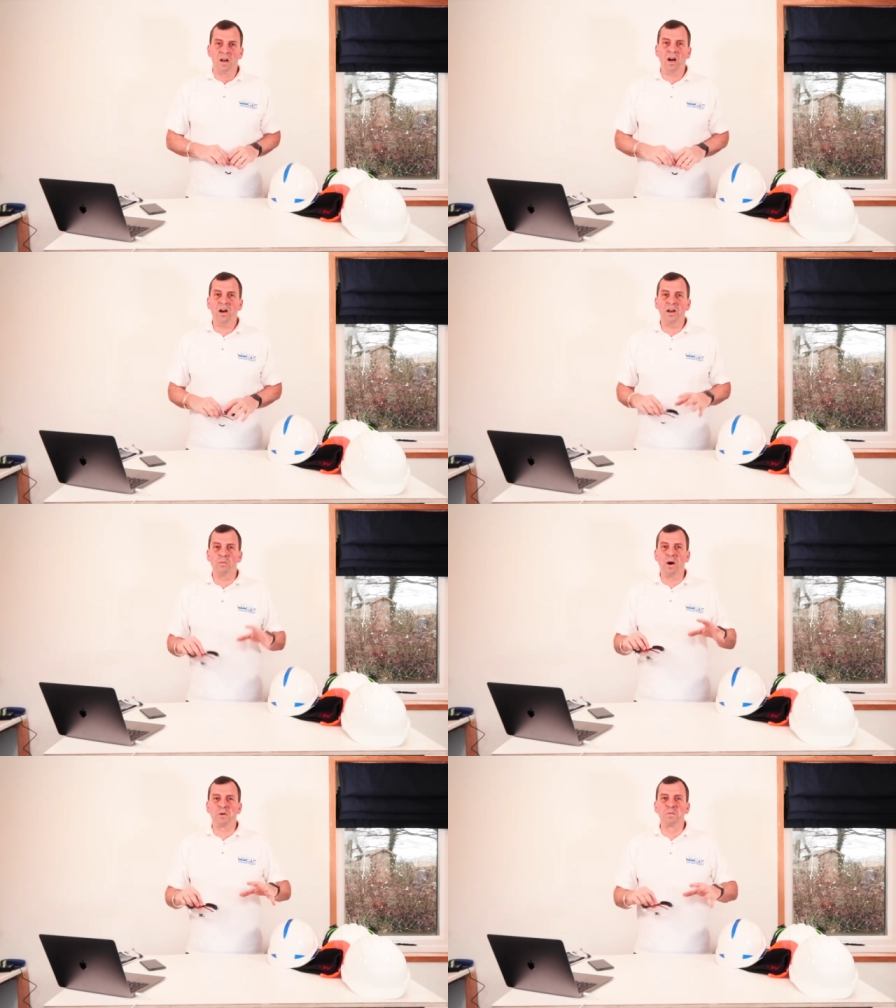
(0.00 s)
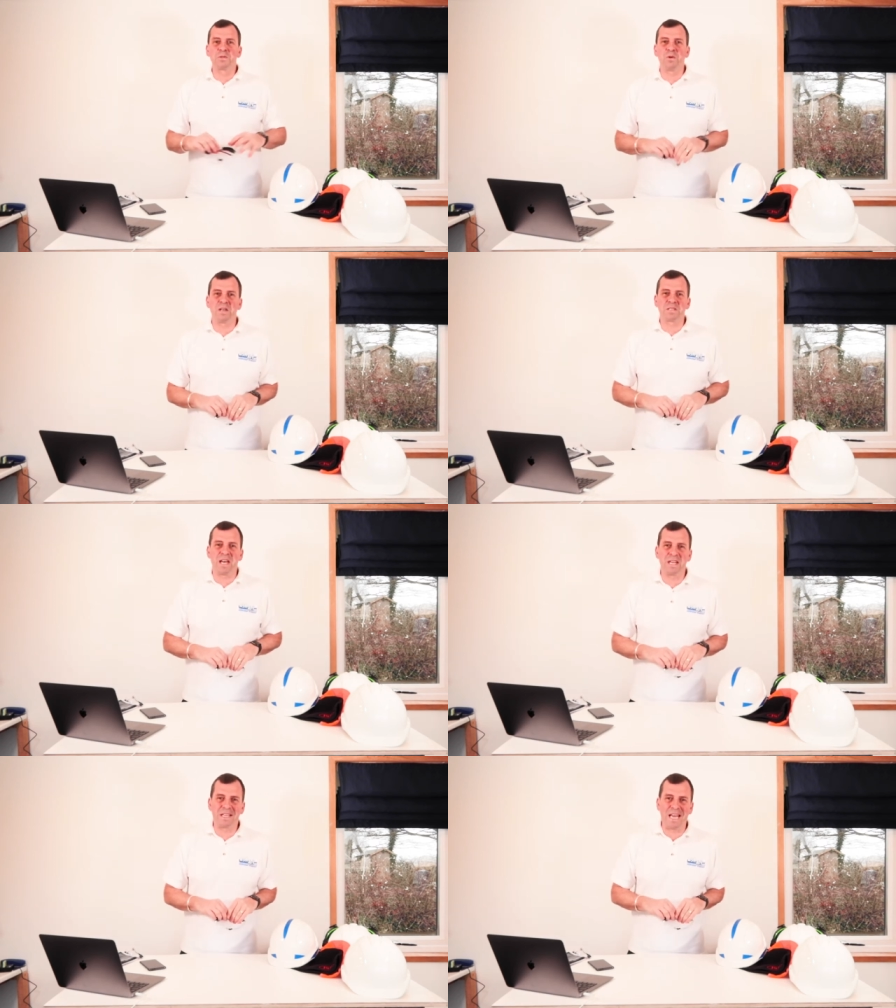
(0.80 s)
Hi, welcome to
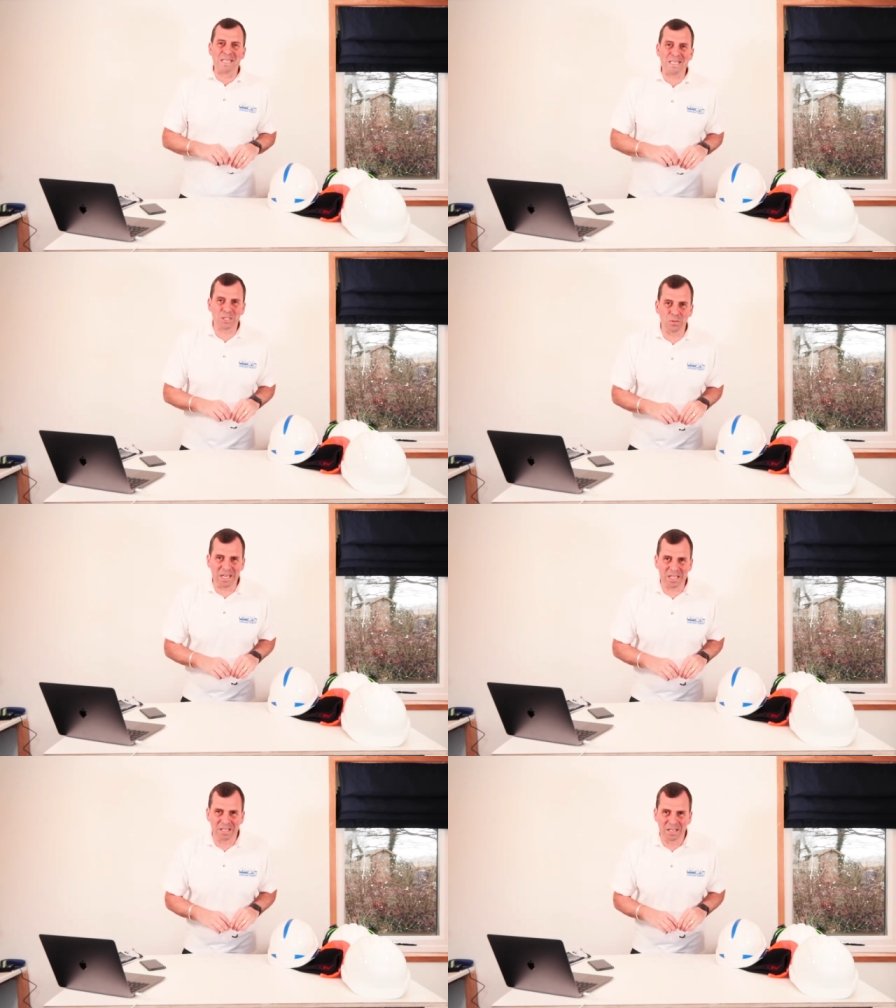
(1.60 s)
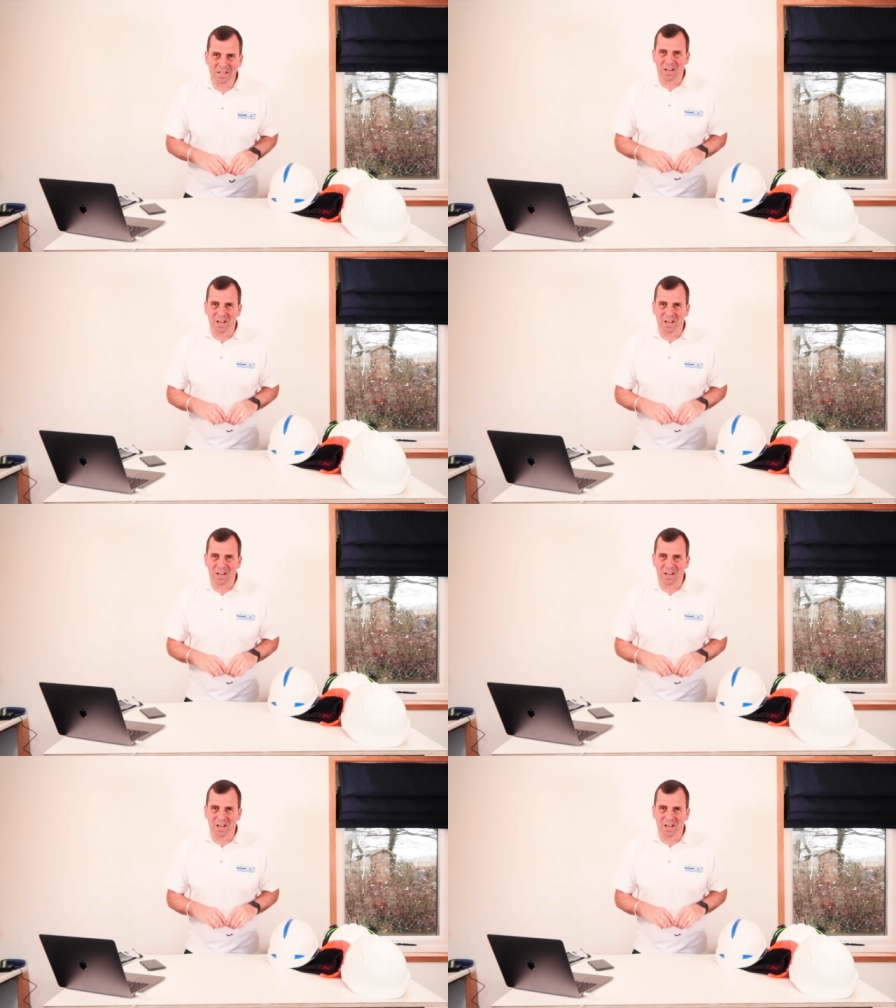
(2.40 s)
AskAdy, and this week